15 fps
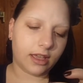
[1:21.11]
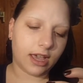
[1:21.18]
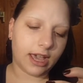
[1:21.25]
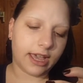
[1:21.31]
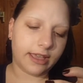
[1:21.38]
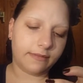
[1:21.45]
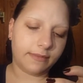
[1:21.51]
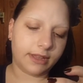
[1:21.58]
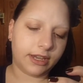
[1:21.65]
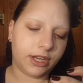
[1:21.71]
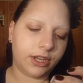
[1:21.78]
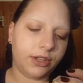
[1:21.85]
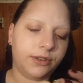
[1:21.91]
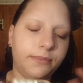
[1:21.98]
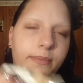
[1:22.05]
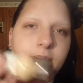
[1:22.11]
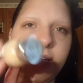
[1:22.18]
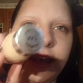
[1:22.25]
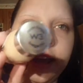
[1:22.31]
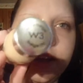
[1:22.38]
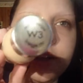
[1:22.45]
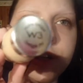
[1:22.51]
am in Nude
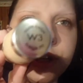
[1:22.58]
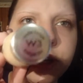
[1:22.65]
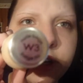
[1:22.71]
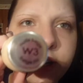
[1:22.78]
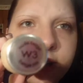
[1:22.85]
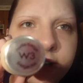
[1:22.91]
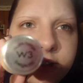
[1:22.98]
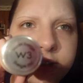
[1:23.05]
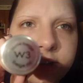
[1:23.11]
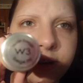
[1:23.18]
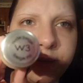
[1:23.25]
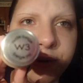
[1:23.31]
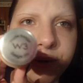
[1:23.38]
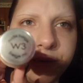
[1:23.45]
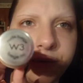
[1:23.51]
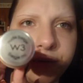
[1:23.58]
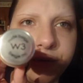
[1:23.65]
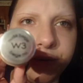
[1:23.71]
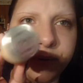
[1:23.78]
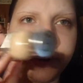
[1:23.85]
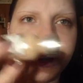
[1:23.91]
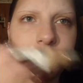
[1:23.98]
Beige
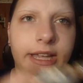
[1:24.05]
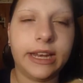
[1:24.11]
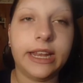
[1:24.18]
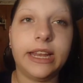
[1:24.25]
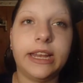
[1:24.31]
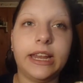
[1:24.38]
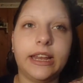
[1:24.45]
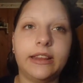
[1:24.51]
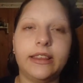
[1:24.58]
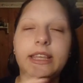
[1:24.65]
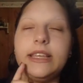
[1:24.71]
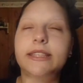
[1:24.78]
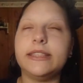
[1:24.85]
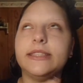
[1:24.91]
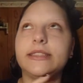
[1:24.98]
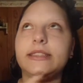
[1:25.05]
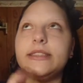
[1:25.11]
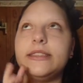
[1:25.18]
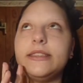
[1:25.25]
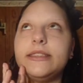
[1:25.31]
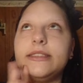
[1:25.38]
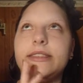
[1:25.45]
W3, and
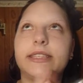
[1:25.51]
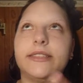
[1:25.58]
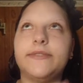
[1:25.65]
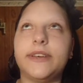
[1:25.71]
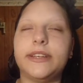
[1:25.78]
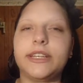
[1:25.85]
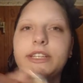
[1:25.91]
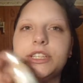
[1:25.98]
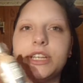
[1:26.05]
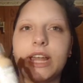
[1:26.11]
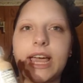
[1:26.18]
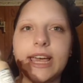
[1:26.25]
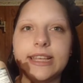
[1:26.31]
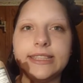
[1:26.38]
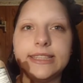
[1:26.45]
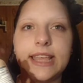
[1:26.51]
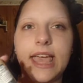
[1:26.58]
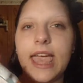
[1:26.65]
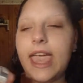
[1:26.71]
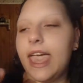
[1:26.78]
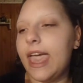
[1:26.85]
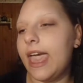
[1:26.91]
this foundation has
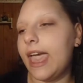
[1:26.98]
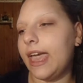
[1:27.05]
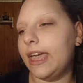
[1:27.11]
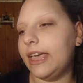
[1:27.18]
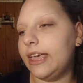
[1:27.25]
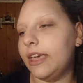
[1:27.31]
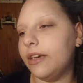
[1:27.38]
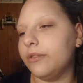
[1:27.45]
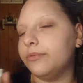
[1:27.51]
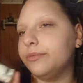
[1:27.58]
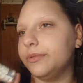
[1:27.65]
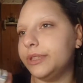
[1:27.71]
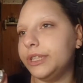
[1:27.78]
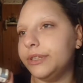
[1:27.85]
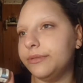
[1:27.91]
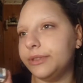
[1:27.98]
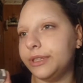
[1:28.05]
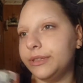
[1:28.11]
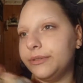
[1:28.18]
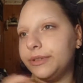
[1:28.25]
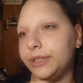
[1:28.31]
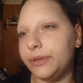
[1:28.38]
a really
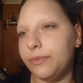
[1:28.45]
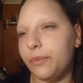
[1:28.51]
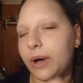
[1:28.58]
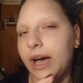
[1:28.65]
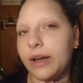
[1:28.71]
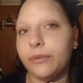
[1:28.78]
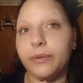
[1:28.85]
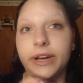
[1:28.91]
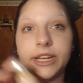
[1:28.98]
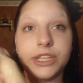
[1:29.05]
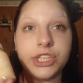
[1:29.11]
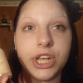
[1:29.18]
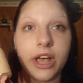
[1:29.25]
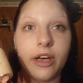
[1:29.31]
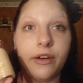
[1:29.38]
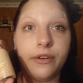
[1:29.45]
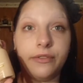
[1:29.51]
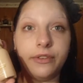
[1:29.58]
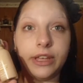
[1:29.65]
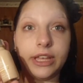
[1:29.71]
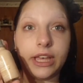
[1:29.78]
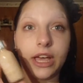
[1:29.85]
wide range
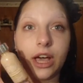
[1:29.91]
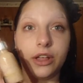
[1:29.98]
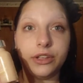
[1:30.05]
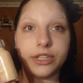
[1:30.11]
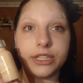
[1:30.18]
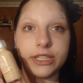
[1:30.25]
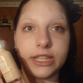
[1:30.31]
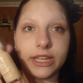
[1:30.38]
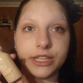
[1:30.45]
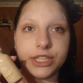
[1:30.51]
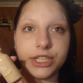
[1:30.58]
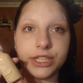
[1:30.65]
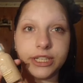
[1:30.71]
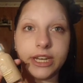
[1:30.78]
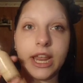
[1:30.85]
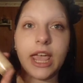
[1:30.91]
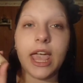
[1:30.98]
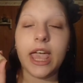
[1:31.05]
of color selection.